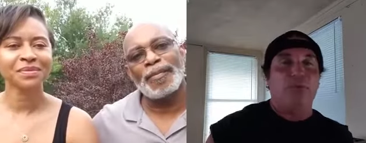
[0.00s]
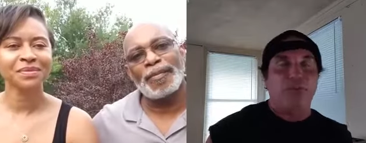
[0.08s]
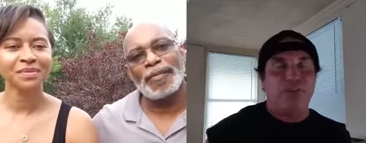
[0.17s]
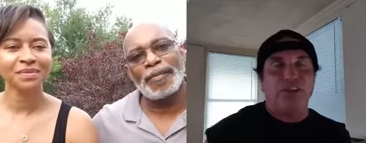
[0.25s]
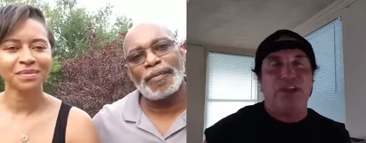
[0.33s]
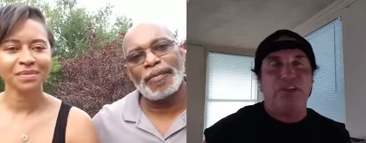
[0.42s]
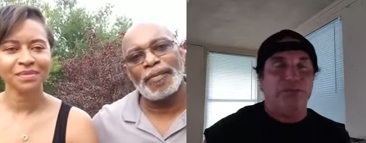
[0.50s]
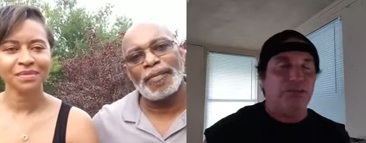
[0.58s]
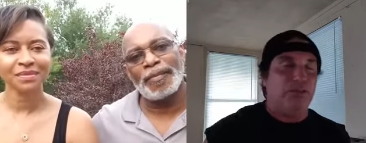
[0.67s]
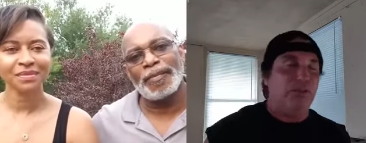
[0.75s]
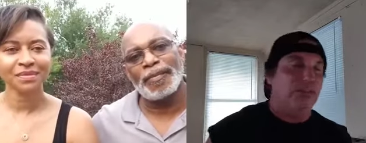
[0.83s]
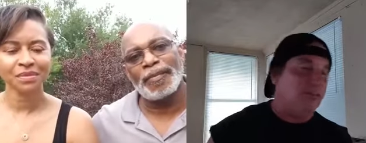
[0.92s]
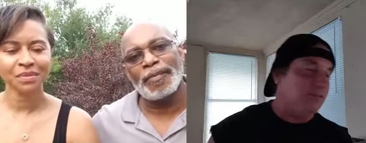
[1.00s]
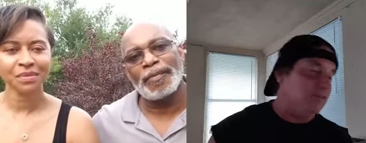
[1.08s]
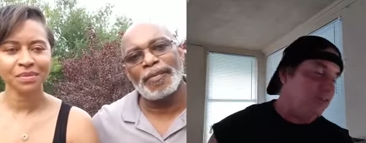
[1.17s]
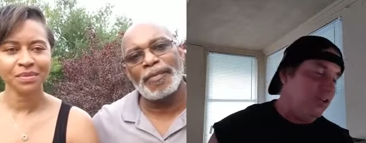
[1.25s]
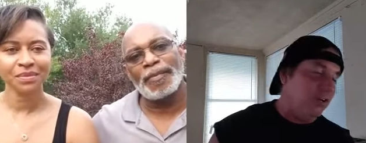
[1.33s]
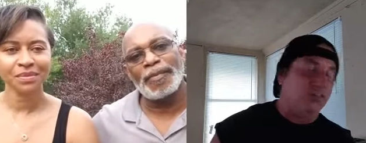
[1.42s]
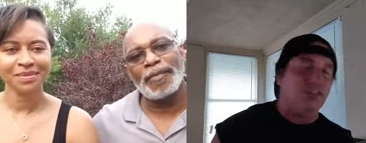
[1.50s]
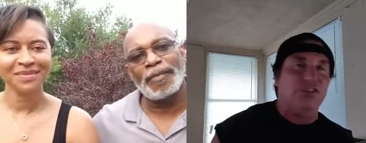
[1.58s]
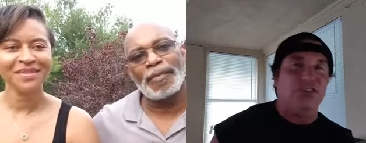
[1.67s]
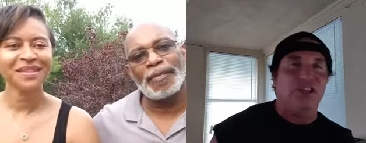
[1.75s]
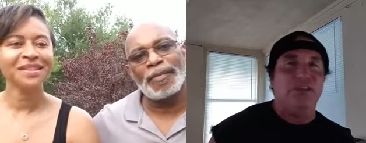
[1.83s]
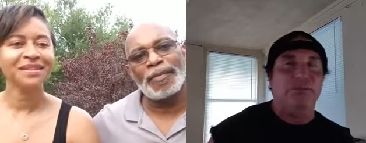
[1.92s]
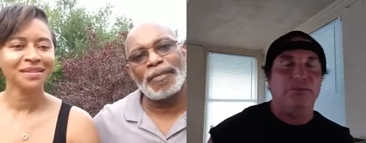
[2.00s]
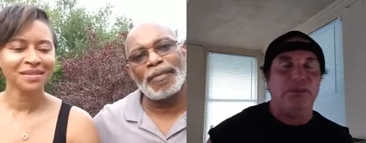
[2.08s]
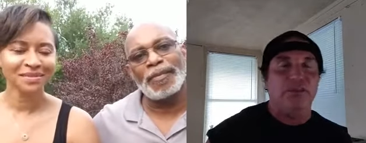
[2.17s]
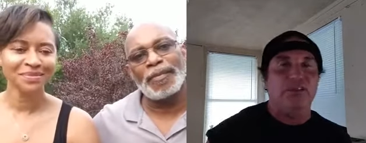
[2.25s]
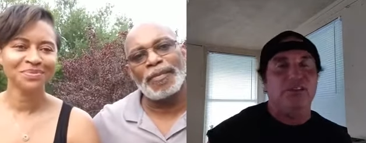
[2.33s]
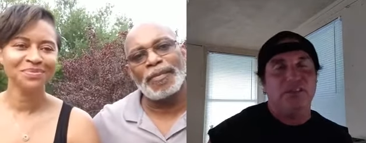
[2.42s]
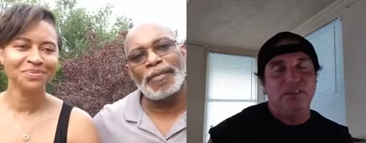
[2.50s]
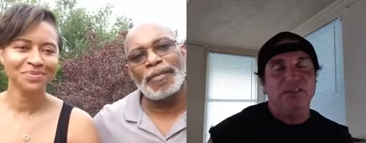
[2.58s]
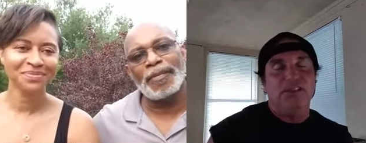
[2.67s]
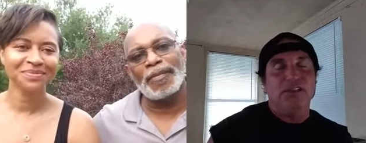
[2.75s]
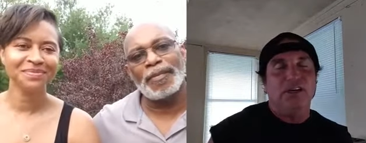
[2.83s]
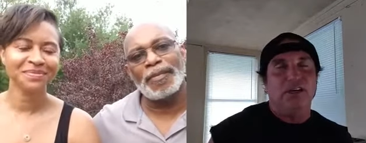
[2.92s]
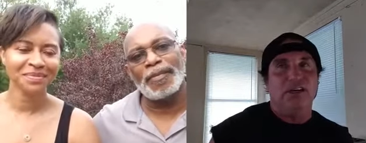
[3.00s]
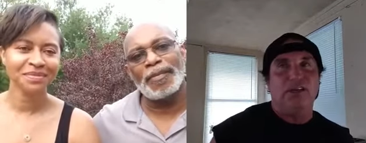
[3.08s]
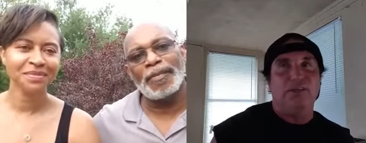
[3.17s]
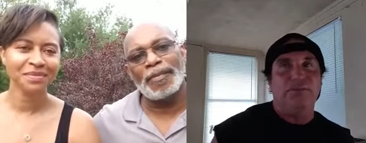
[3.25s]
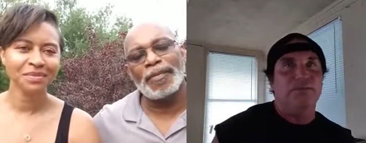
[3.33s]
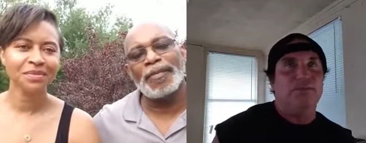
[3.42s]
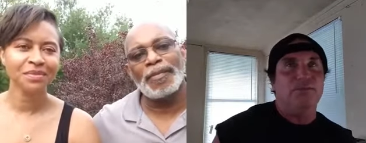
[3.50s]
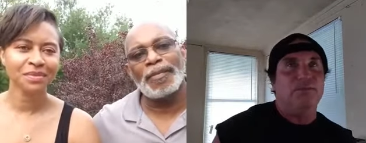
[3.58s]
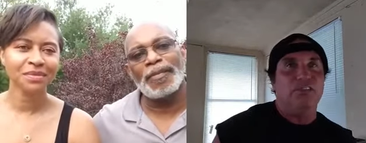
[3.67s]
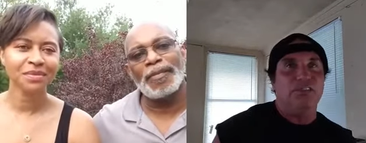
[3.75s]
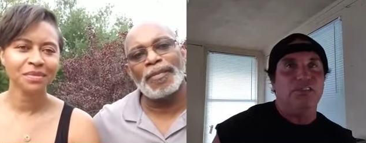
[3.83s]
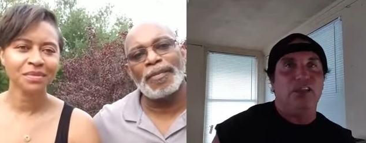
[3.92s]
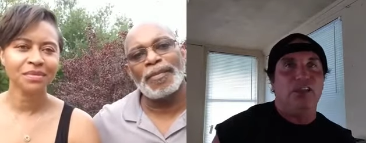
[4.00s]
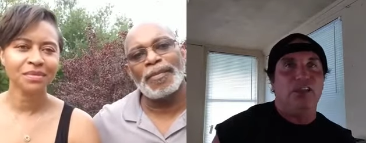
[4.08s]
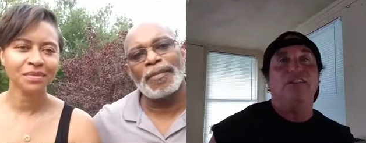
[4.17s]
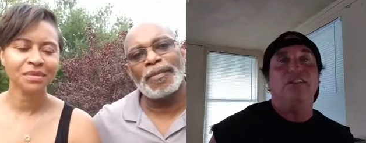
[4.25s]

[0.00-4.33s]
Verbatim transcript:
Speaker 1: protect me, and you know it's a shame because um, he's not.